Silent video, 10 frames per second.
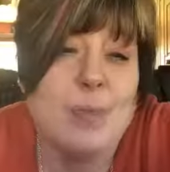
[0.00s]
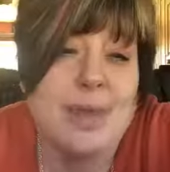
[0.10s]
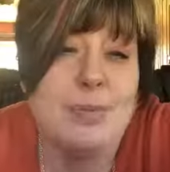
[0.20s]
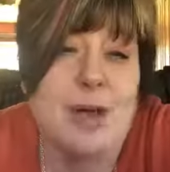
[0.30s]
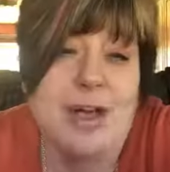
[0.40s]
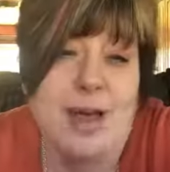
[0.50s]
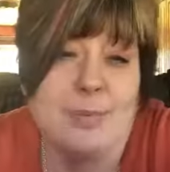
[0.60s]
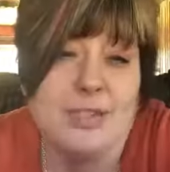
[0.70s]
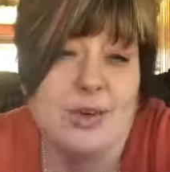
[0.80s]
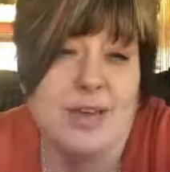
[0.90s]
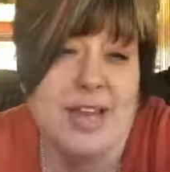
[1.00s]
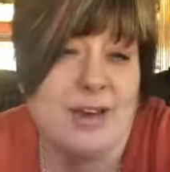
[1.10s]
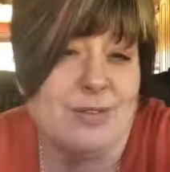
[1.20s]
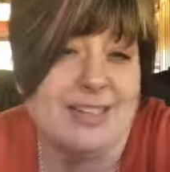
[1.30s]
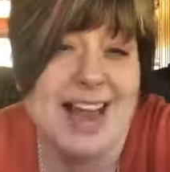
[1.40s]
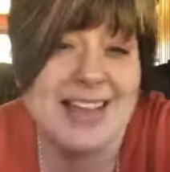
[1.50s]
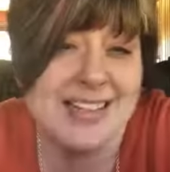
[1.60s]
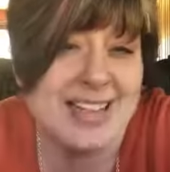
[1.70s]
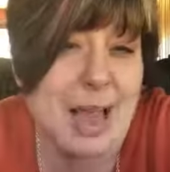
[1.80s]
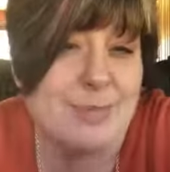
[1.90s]
helps create a
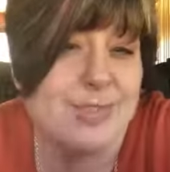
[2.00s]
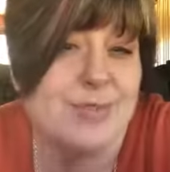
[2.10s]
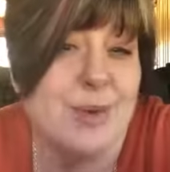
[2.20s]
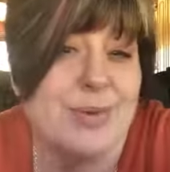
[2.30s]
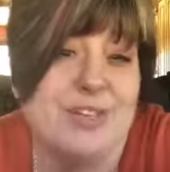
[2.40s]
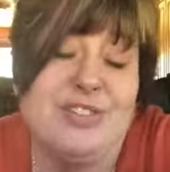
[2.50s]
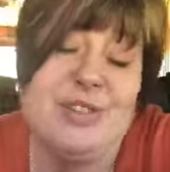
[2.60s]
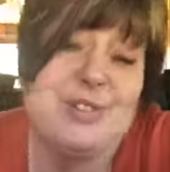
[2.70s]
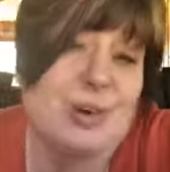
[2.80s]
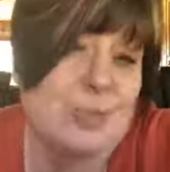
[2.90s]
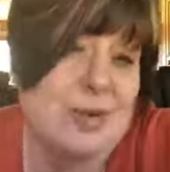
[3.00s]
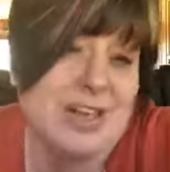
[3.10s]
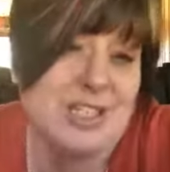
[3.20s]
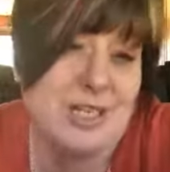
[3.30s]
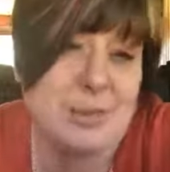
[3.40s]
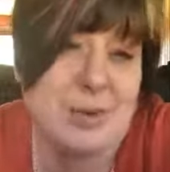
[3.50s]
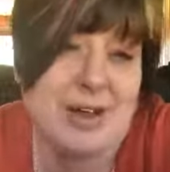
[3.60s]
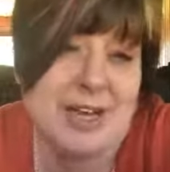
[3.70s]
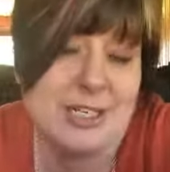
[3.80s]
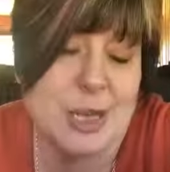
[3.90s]
relaxing atmosphere when diffused or applied to your
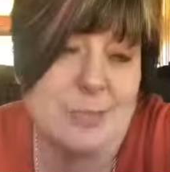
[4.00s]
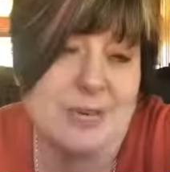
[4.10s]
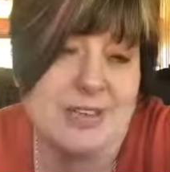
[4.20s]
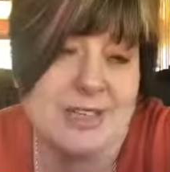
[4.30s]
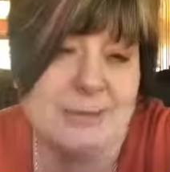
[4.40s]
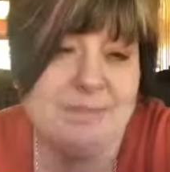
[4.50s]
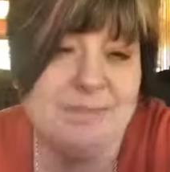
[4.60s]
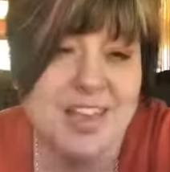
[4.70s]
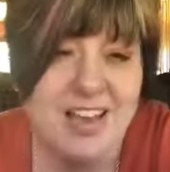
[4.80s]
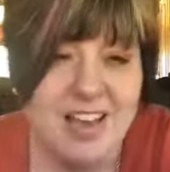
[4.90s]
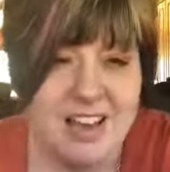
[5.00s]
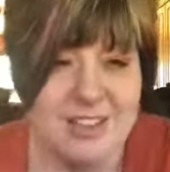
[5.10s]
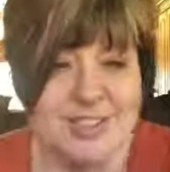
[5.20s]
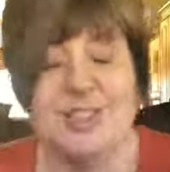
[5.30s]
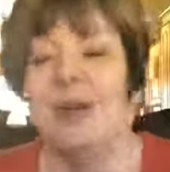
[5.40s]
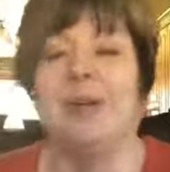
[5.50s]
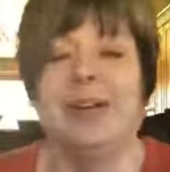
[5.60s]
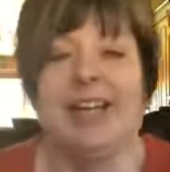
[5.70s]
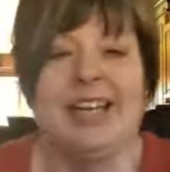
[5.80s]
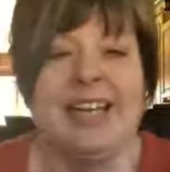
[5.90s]
body topically. So
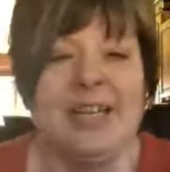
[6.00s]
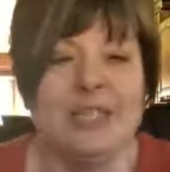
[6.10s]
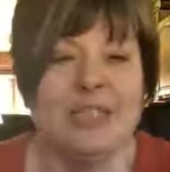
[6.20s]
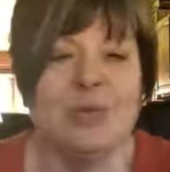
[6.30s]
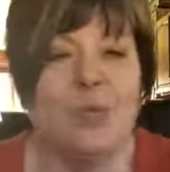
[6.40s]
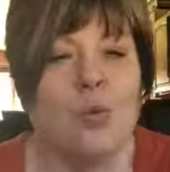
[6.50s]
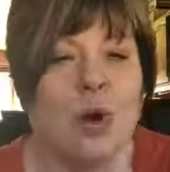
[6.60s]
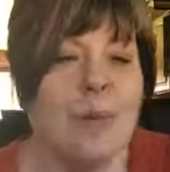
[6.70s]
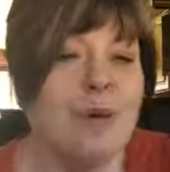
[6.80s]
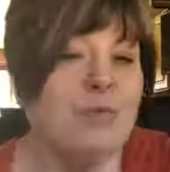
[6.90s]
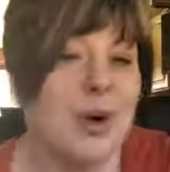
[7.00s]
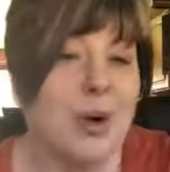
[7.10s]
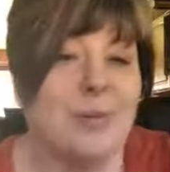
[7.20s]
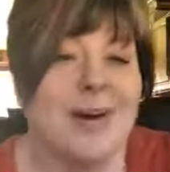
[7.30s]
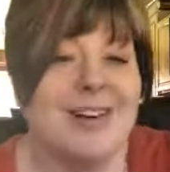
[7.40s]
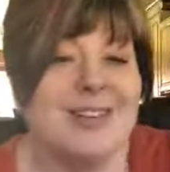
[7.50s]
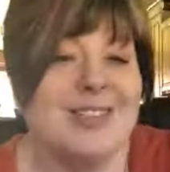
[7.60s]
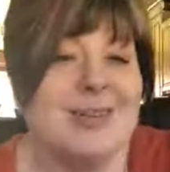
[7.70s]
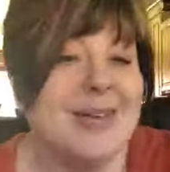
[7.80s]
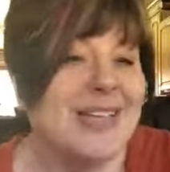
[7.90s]
its warm aroma also
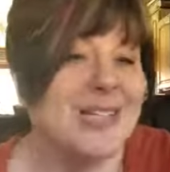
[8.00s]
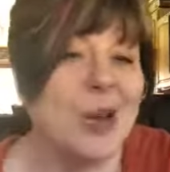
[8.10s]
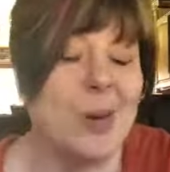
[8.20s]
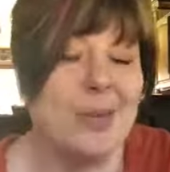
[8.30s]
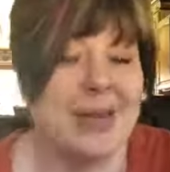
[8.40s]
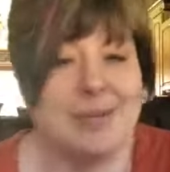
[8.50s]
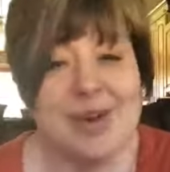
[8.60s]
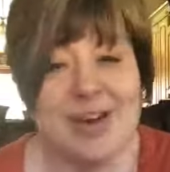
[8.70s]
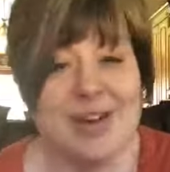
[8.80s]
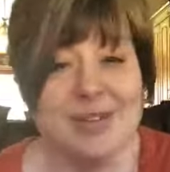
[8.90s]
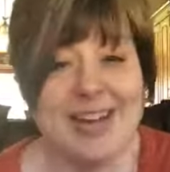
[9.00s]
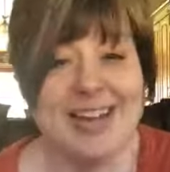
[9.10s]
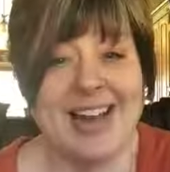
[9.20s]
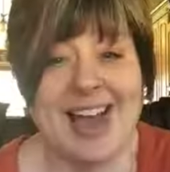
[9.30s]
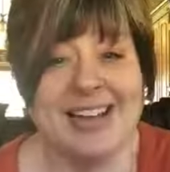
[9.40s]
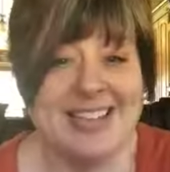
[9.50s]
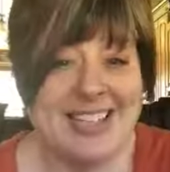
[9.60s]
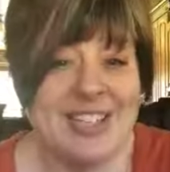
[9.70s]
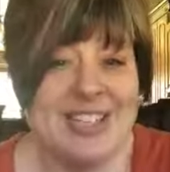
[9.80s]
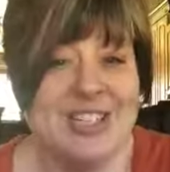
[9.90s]
makes Copaiba a great
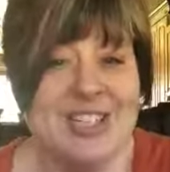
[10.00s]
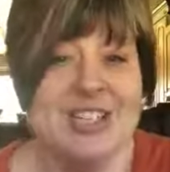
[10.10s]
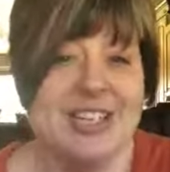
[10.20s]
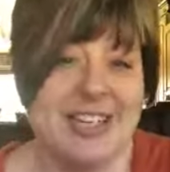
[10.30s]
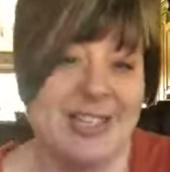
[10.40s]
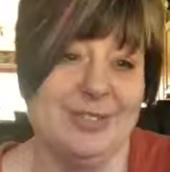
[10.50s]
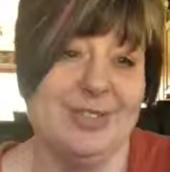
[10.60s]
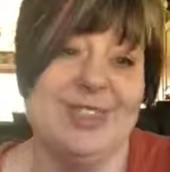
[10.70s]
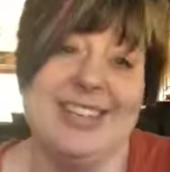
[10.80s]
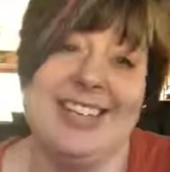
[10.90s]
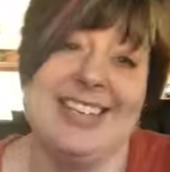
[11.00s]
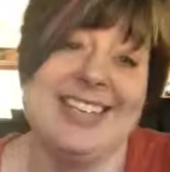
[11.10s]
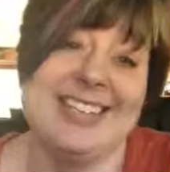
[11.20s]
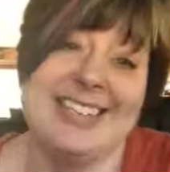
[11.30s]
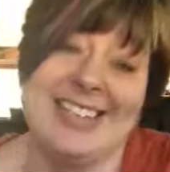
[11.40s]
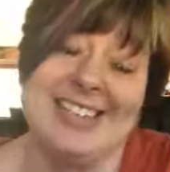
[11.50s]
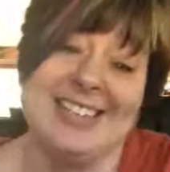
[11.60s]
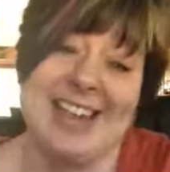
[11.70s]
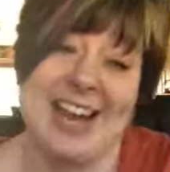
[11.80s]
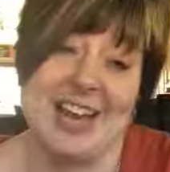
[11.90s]
addition to your daily routine and
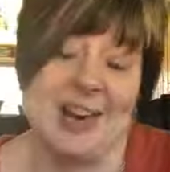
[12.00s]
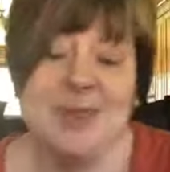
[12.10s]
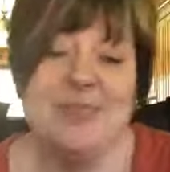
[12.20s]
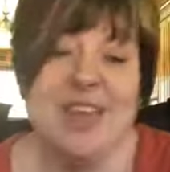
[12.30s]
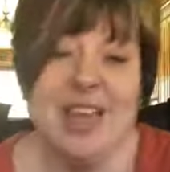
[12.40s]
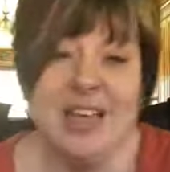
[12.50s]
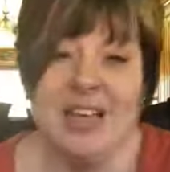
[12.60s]
skincare. It's